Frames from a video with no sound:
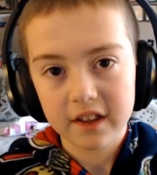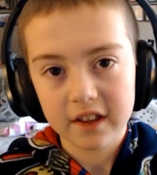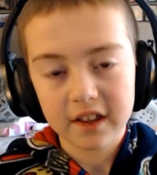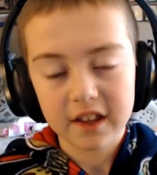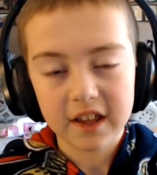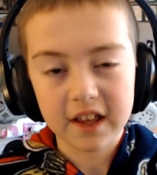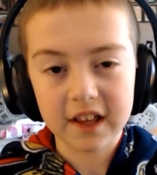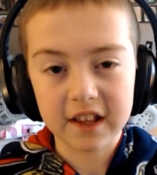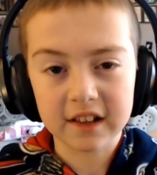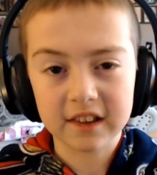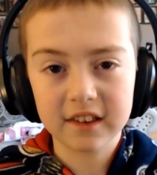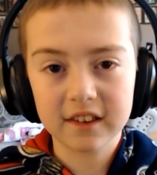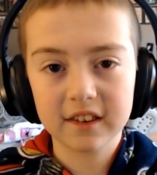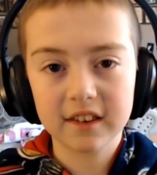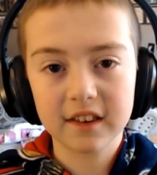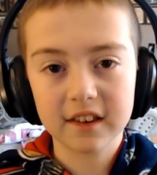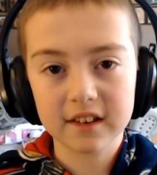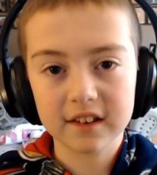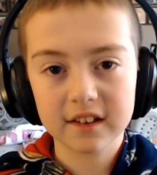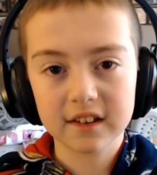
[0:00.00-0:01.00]

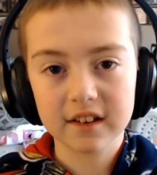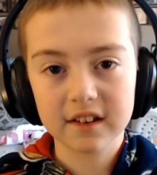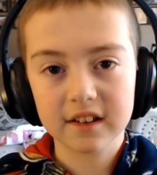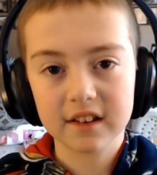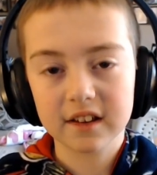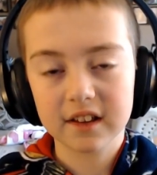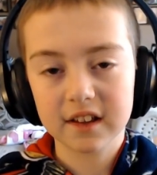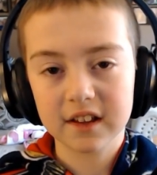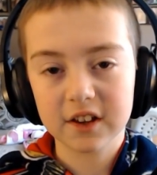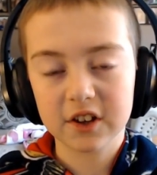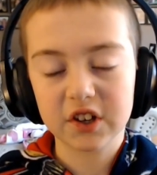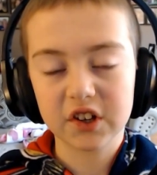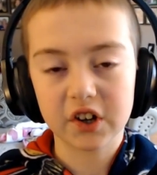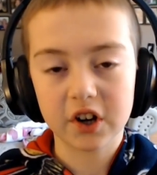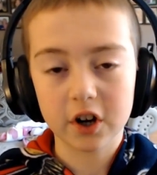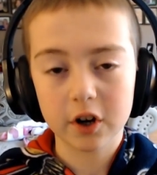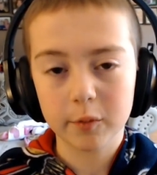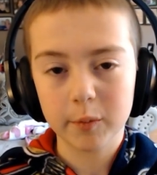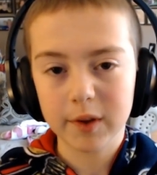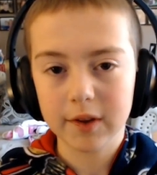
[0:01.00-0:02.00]
it's
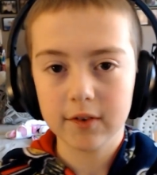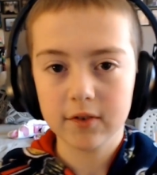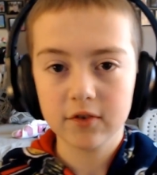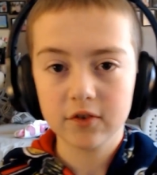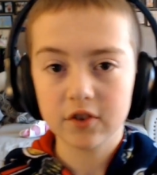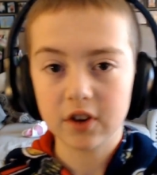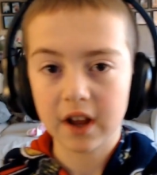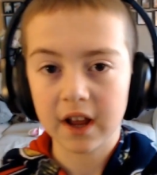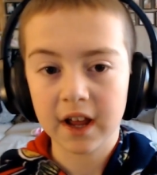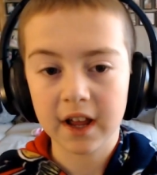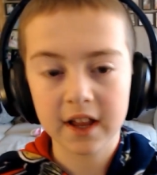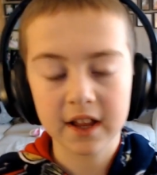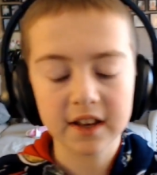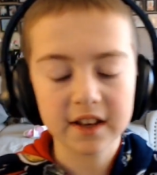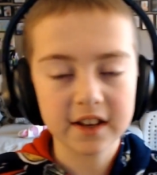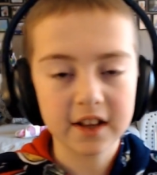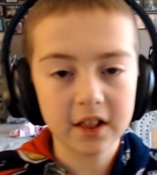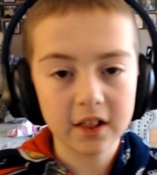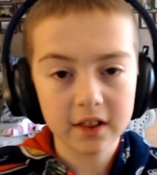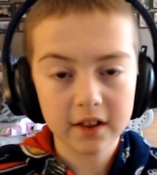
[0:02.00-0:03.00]
garbage at
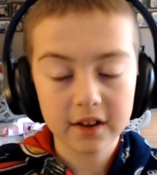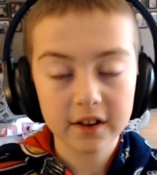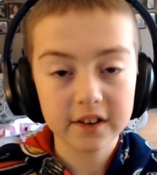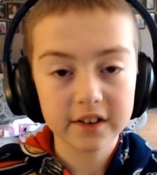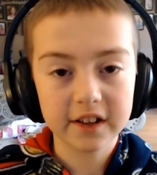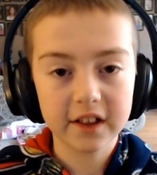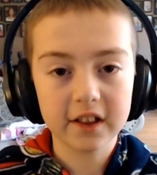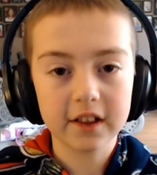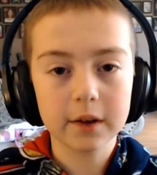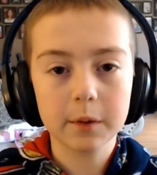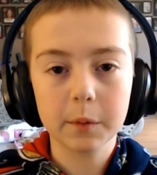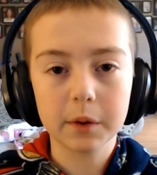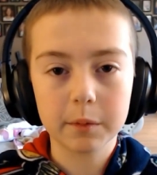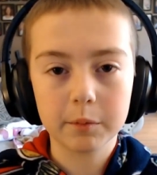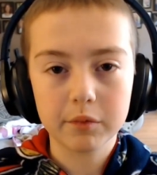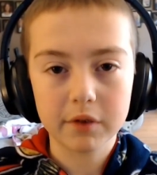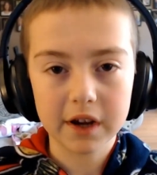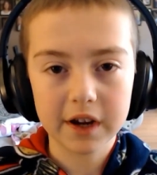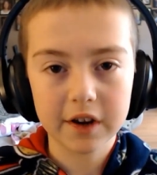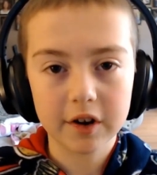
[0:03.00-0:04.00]
dealing with
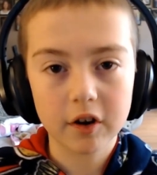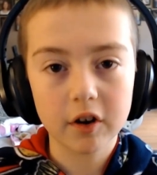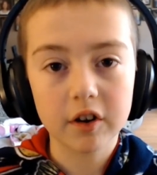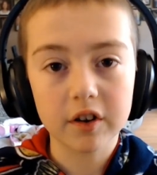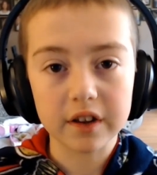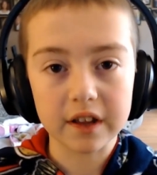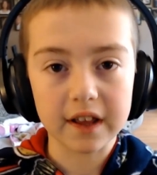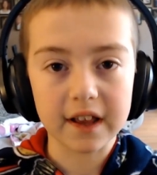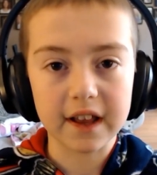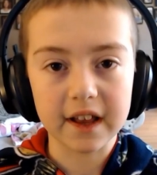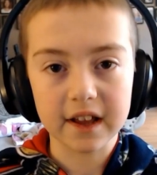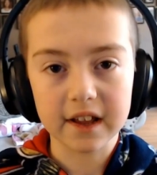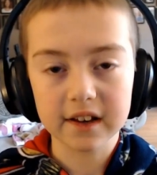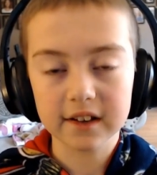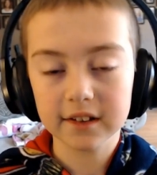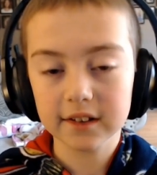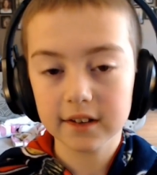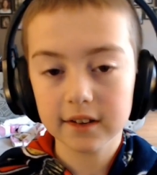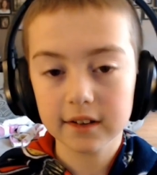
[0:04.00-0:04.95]
breakers, and